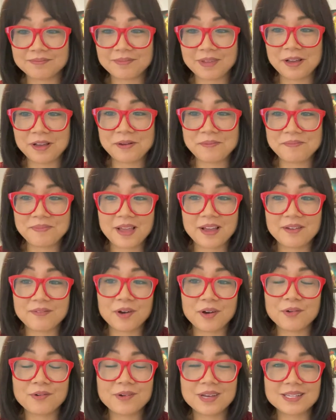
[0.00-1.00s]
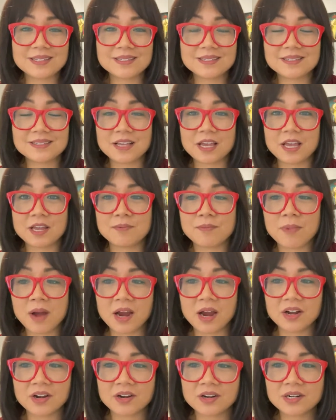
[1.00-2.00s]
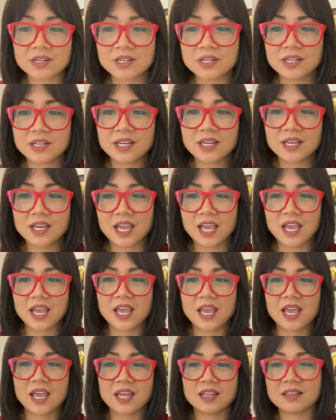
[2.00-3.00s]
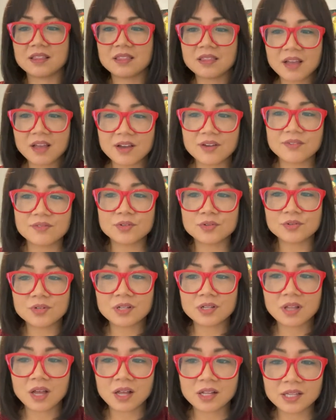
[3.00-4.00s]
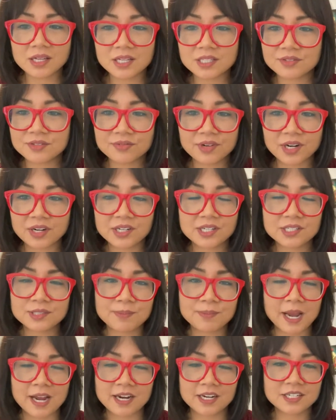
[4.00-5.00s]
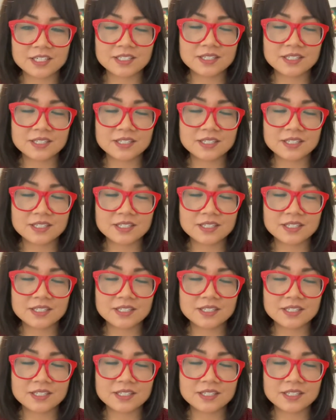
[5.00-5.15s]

Um, I've always admired and loved Oodaalolly's various package